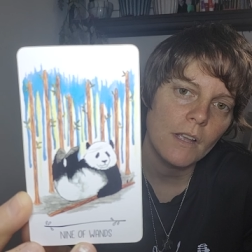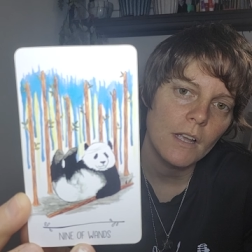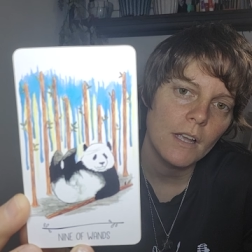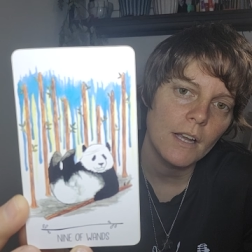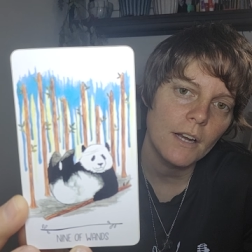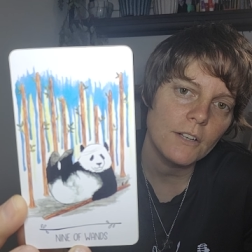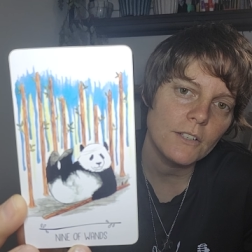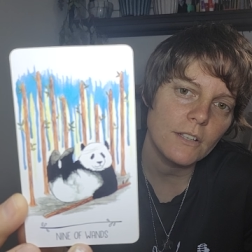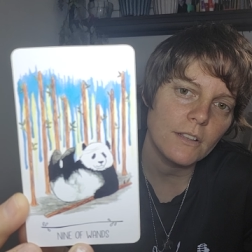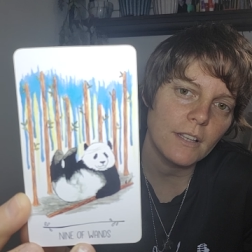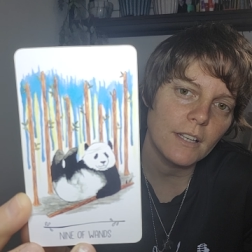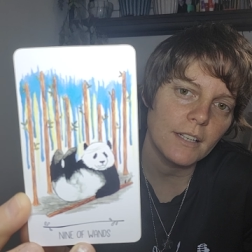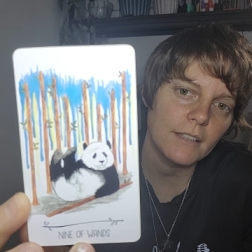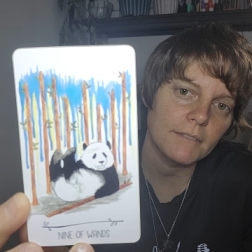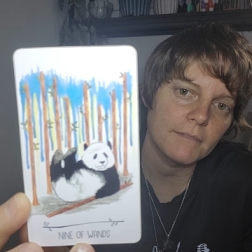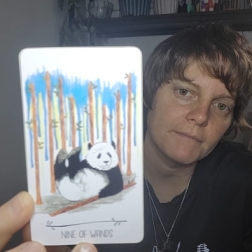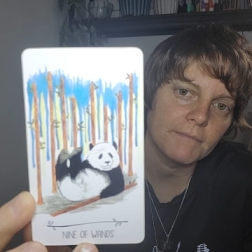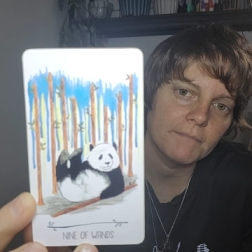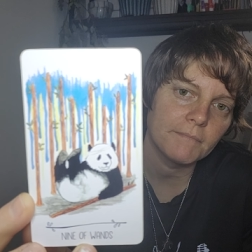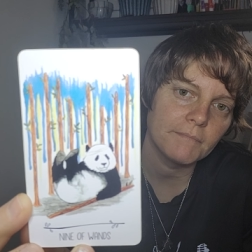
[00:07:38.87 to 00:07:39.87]
here's the thing.
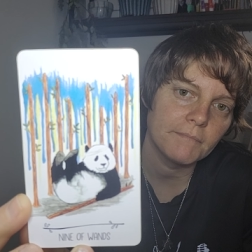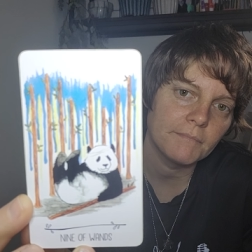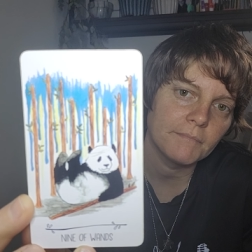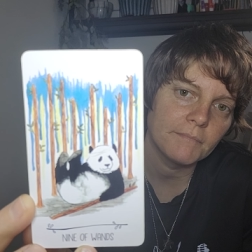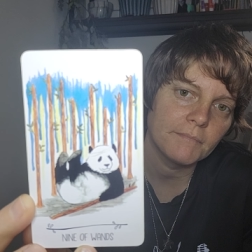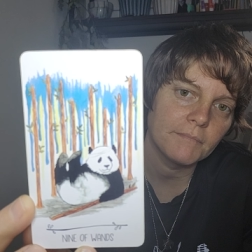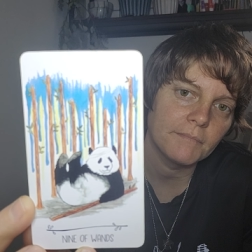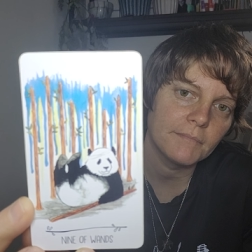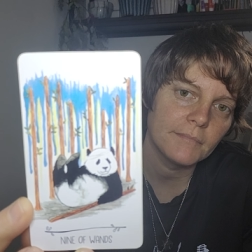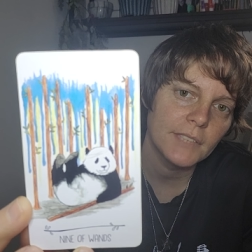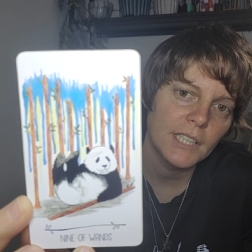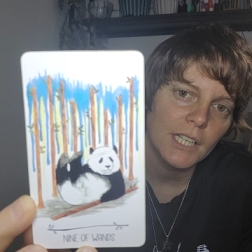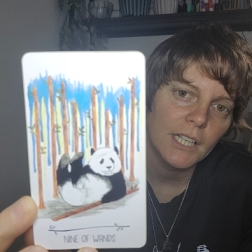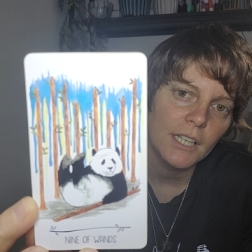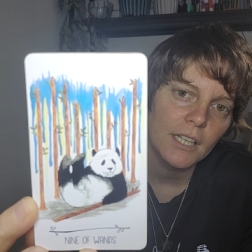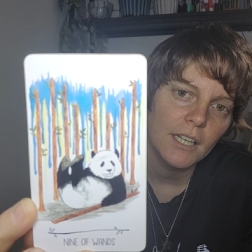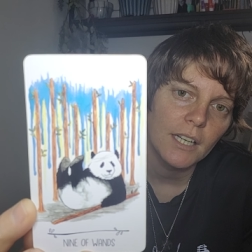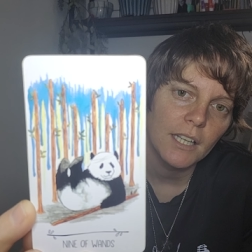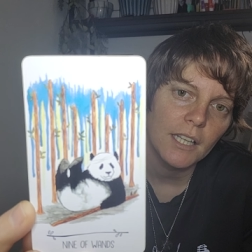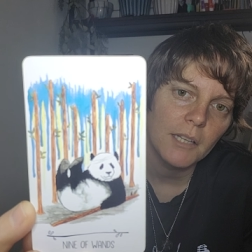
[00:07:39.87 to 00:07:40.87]

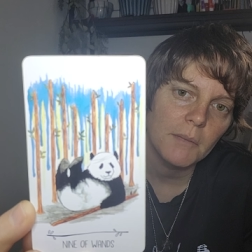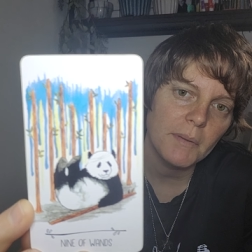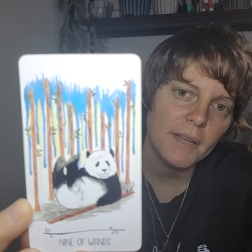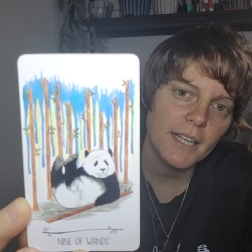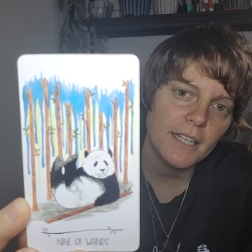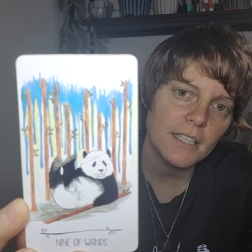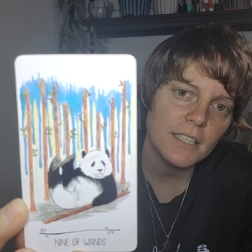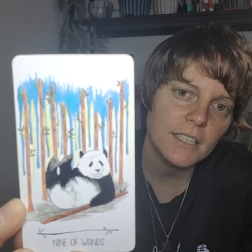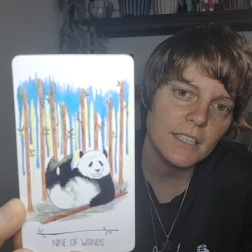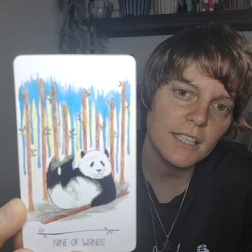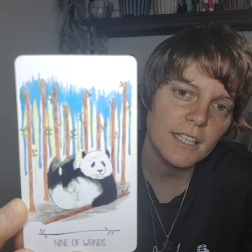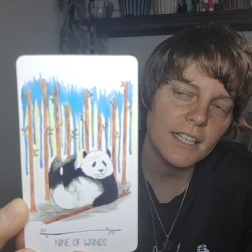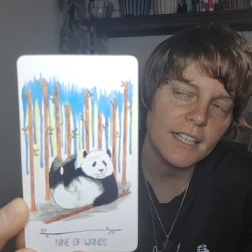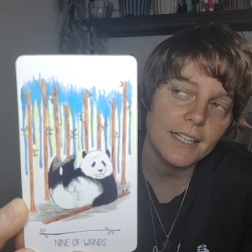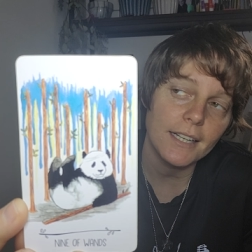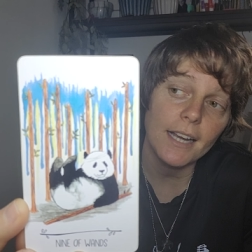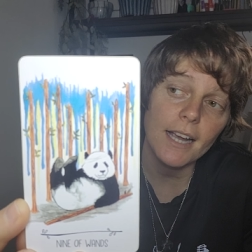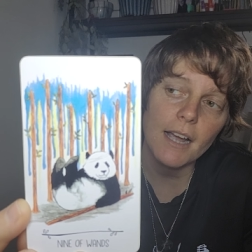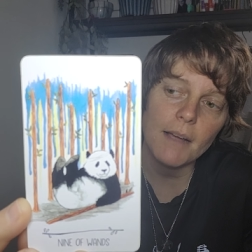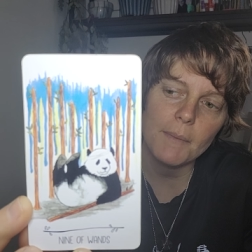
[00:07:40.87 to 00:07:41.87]
The panda's like,
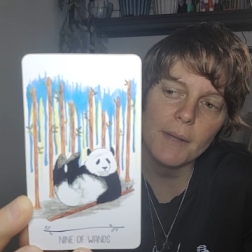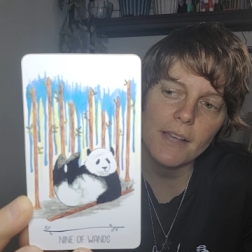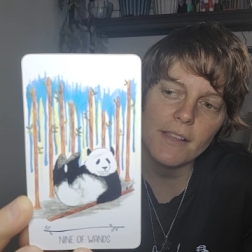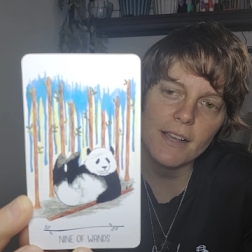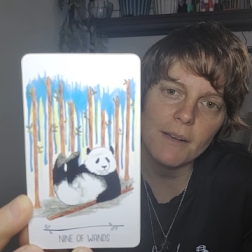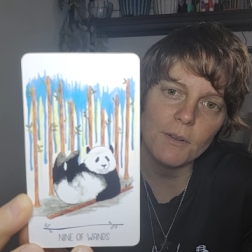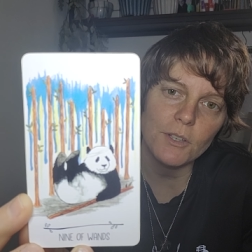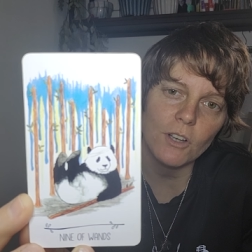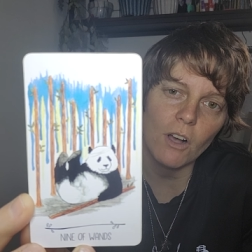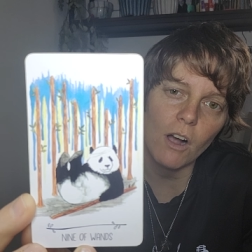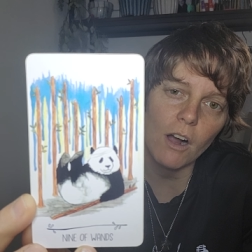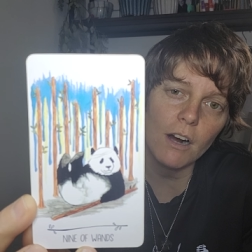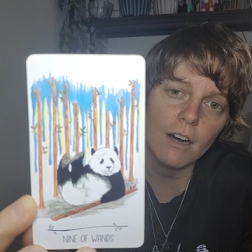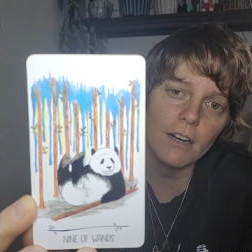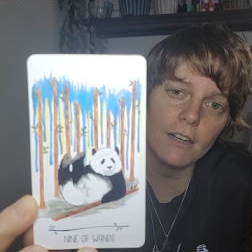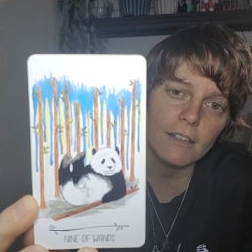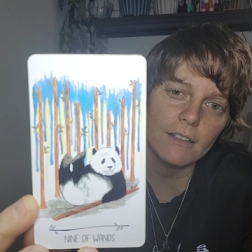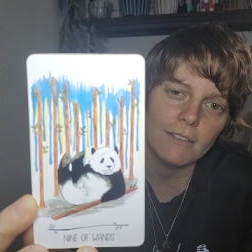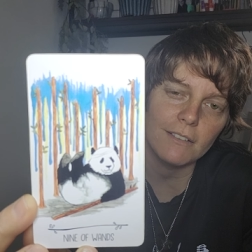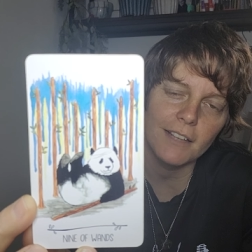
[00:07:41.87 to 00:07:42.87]
yeah, man, that was a
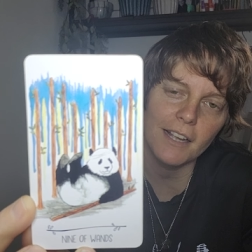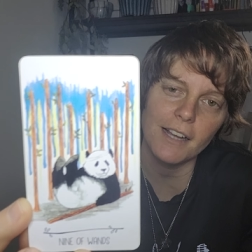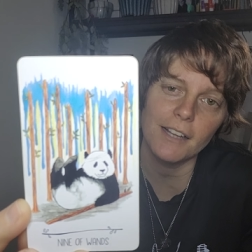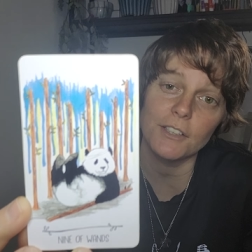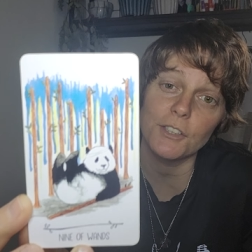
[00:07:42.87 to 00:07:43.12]
hard, that